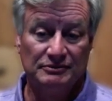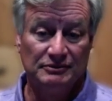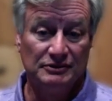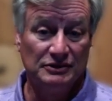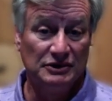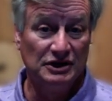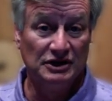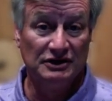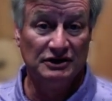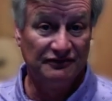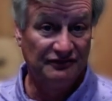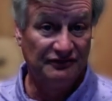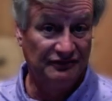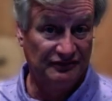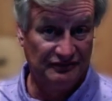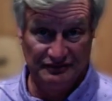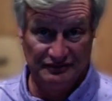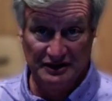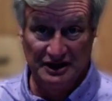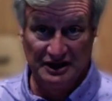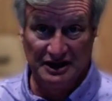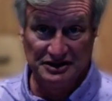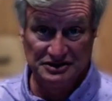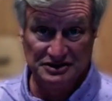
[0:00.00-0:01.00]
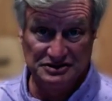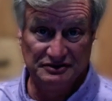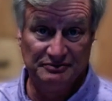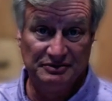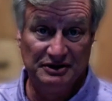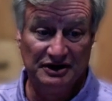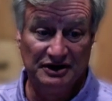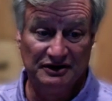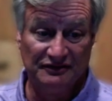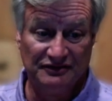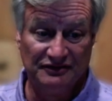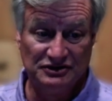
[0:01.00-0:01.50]
if that is a
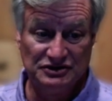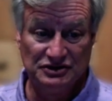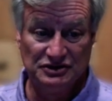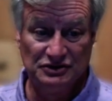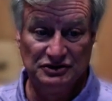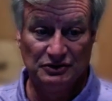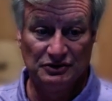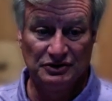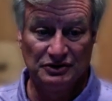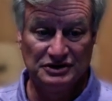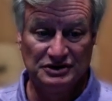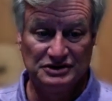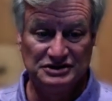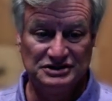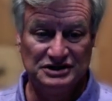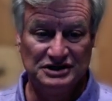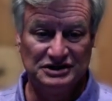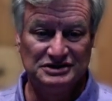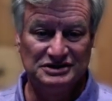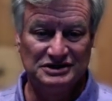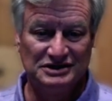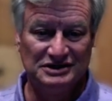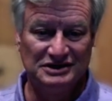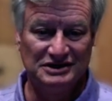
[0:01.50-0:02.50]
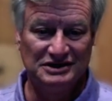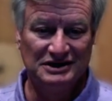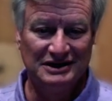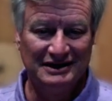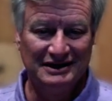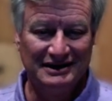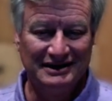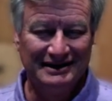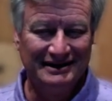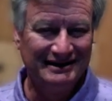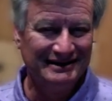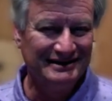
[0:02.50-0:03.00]
benefit to the organization.
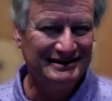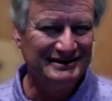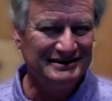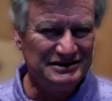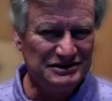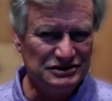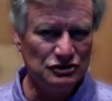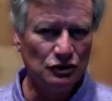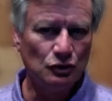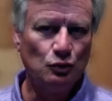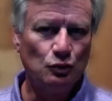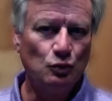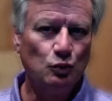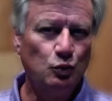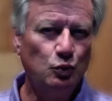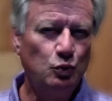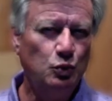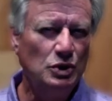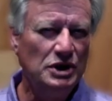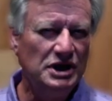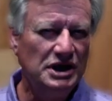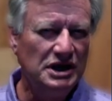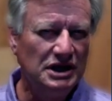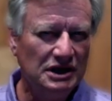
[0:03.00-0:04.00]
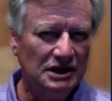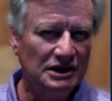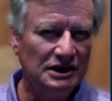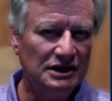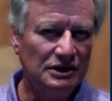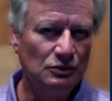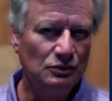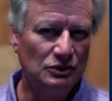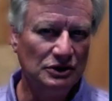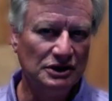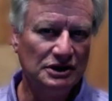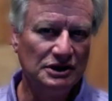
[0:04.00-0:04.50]
This is a really,
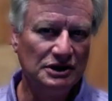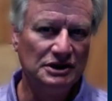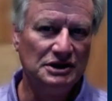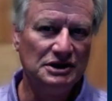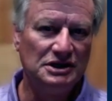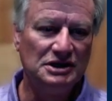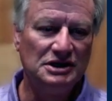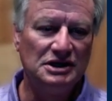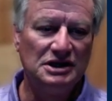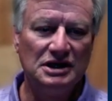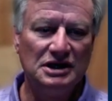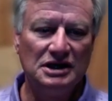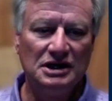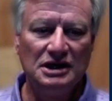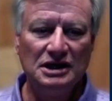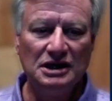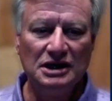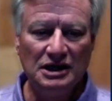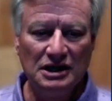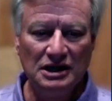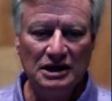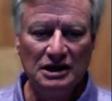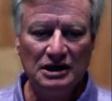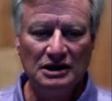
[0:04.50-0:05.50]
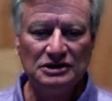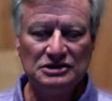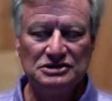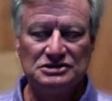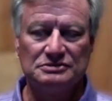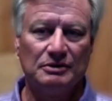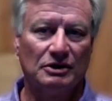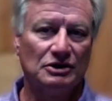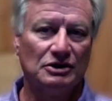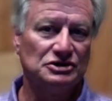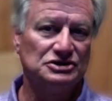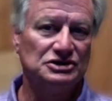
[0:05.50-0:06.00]
really key
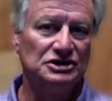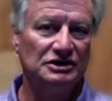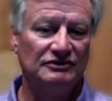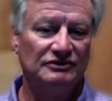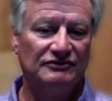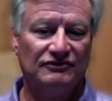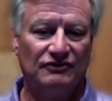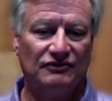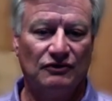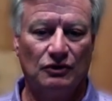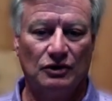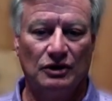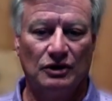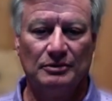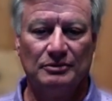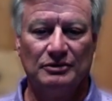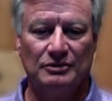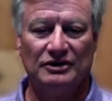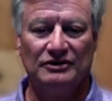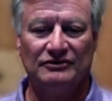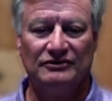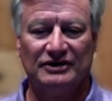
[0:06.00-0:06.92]
Smartsheet form of